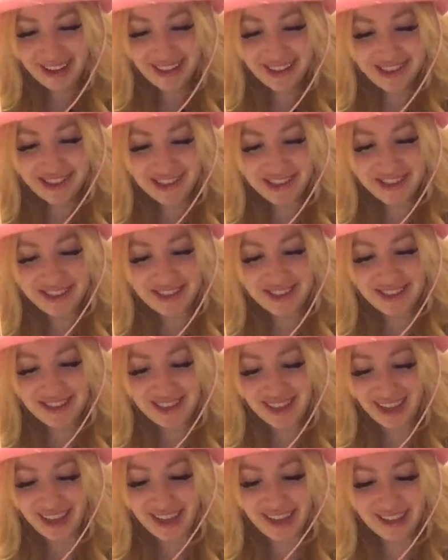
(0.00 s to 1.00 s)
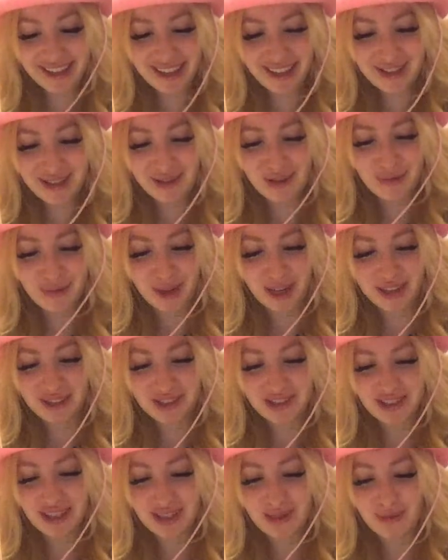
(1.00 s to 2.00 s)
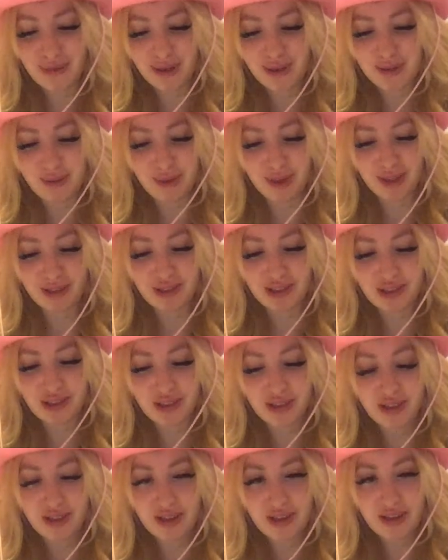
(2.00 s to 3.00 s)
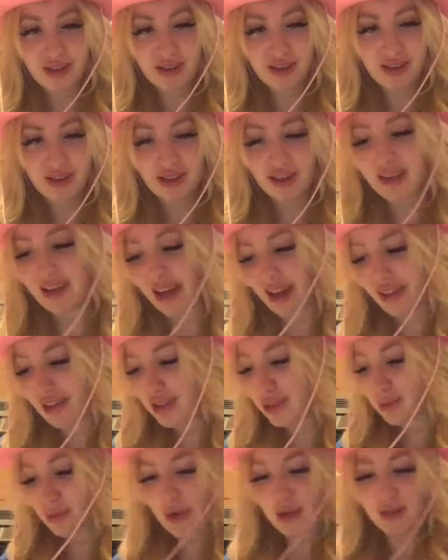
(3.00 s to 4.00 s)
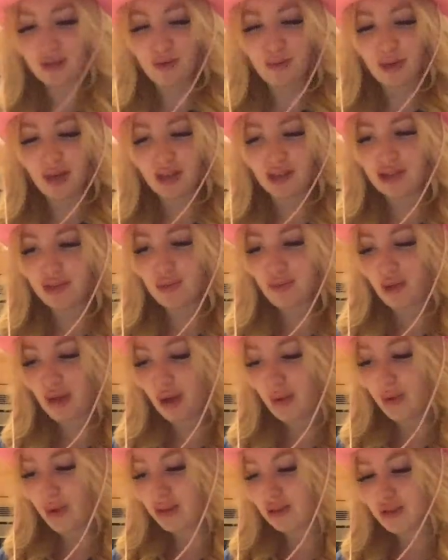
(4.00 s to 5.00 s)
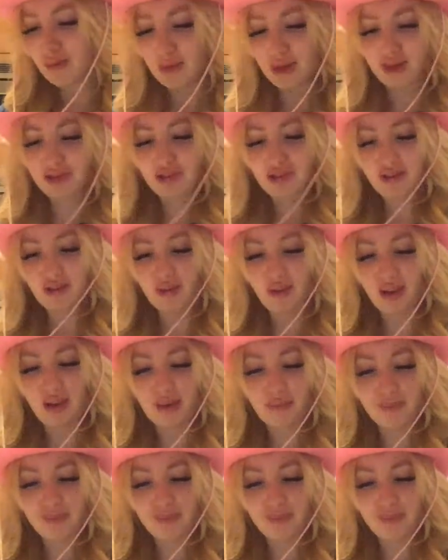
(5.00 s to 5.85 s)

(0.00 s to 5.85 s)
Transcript: Is I think that's too much. That's way too much. Yeah, that's way too much. Way too much. Okay.